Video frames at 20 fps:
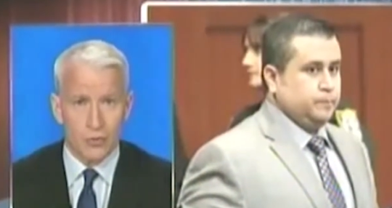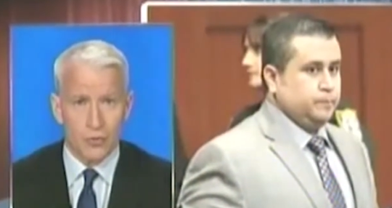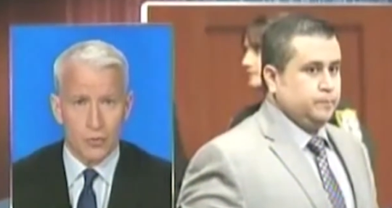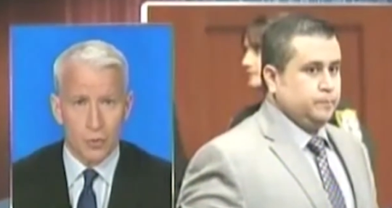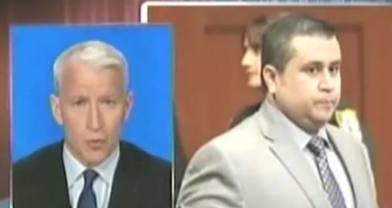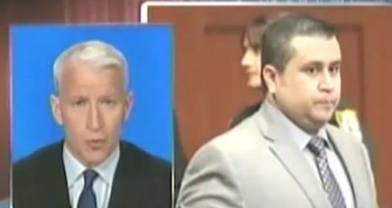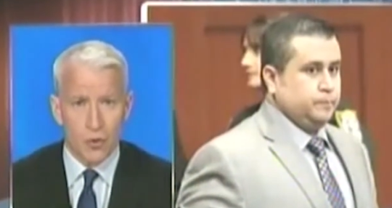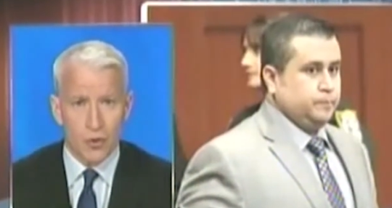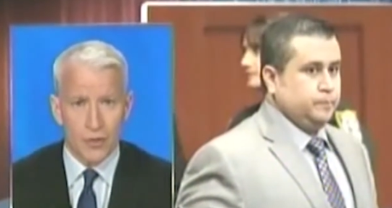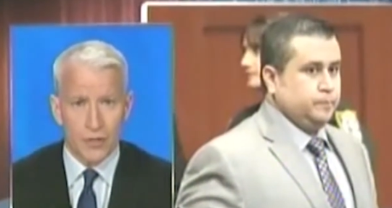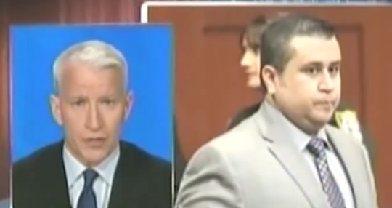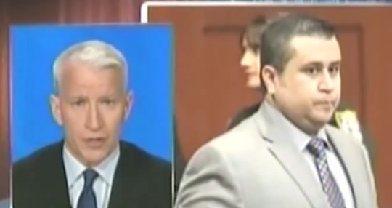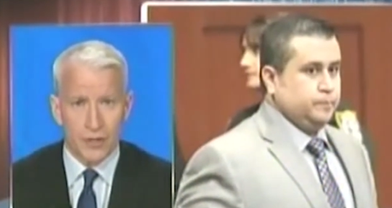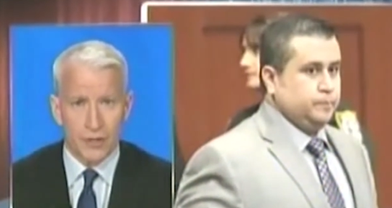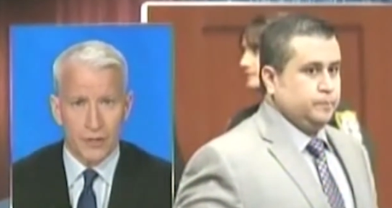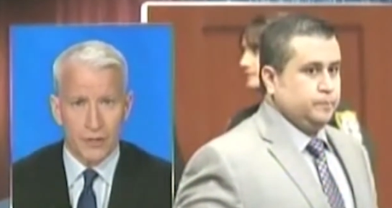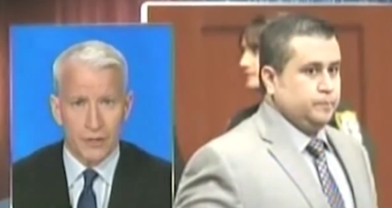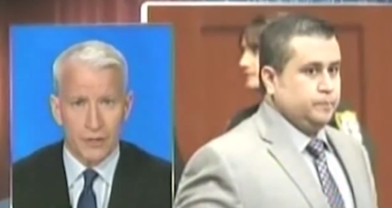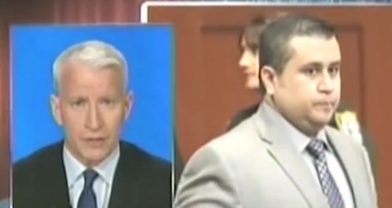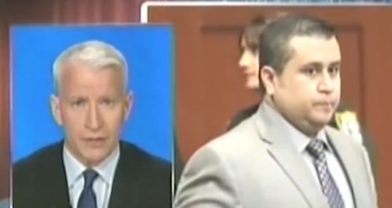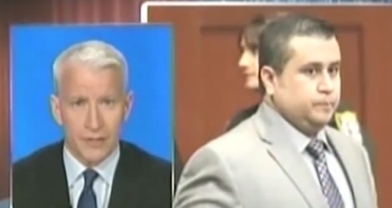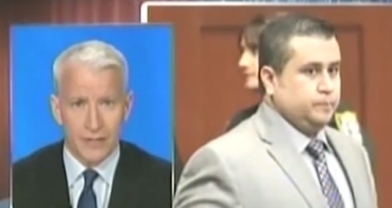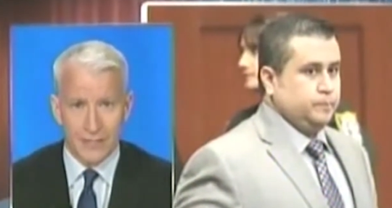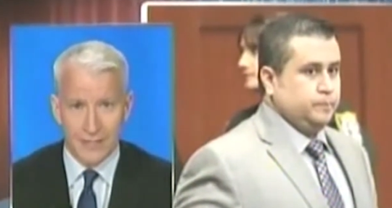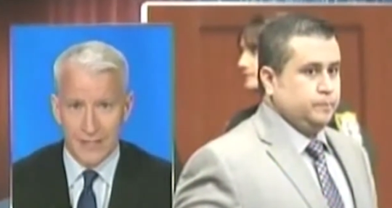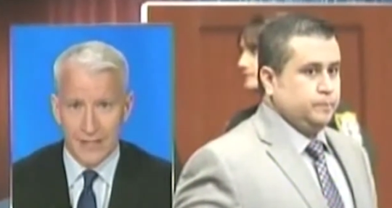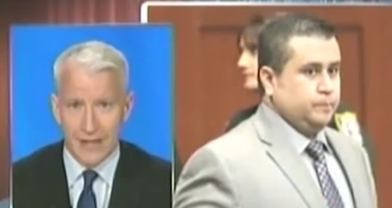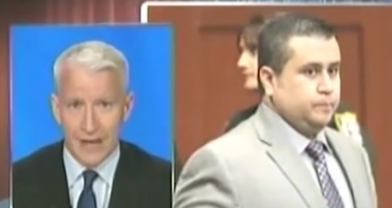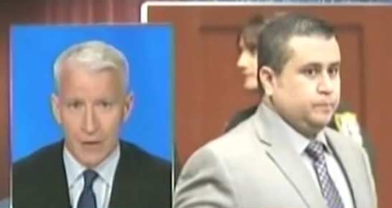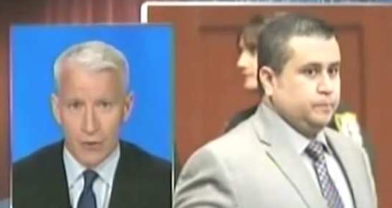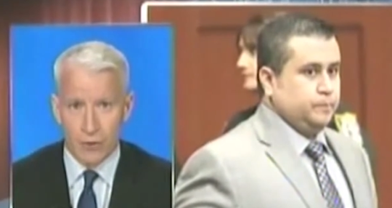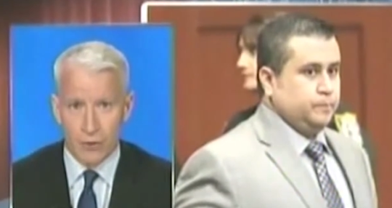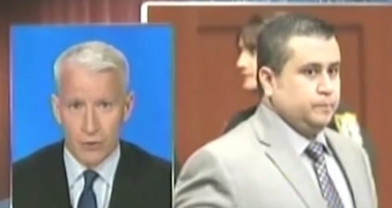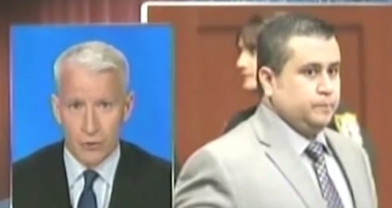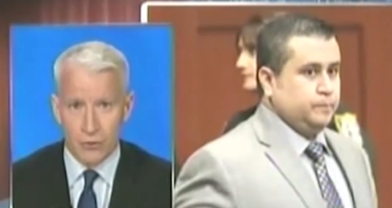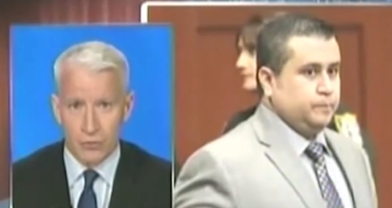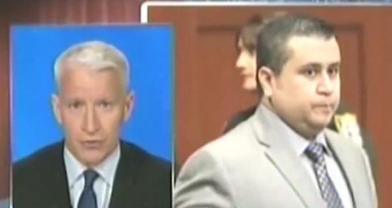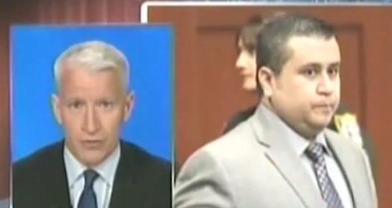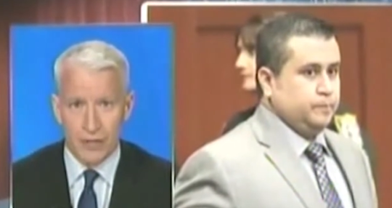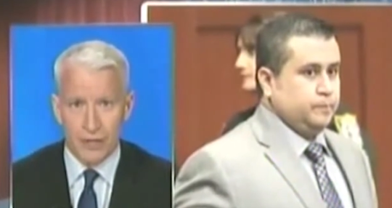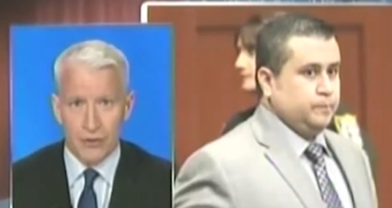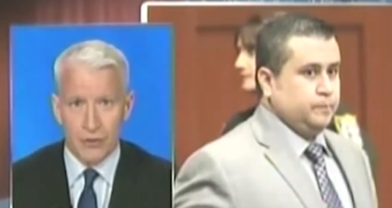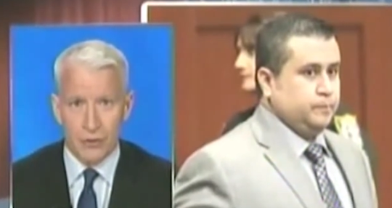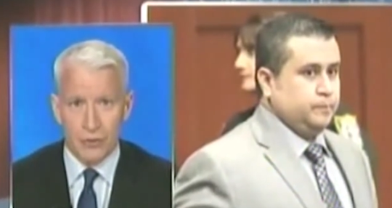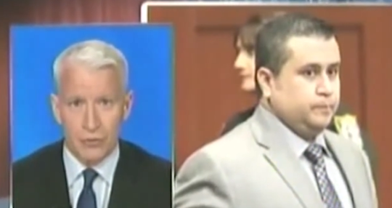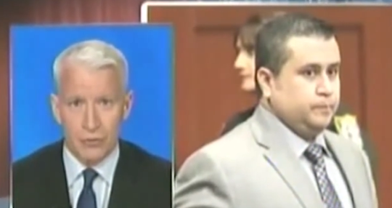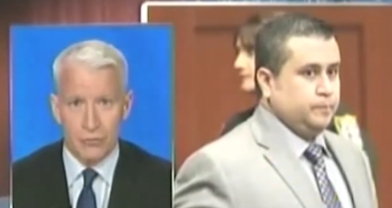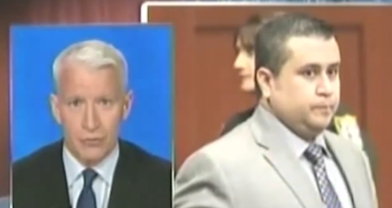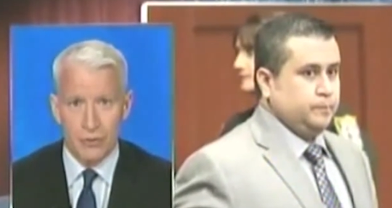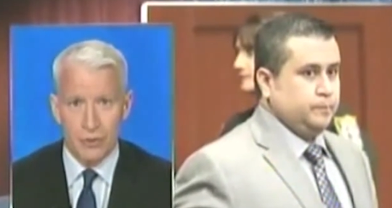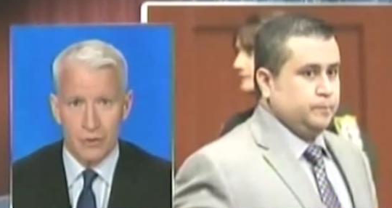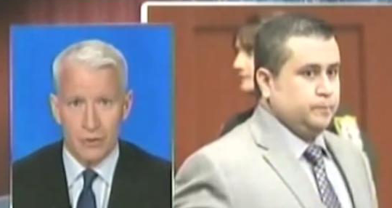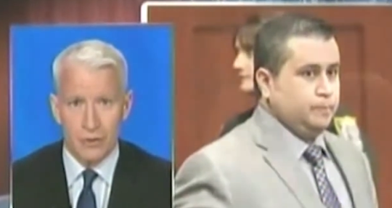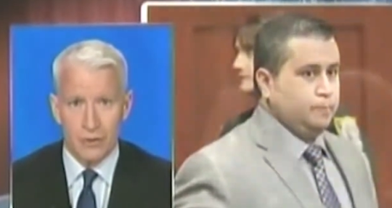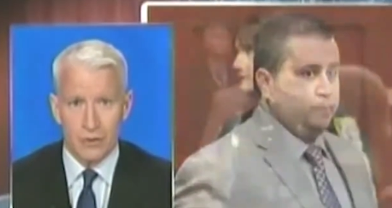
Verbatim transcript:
Speaker 1: was warranted, doesn't that also tell you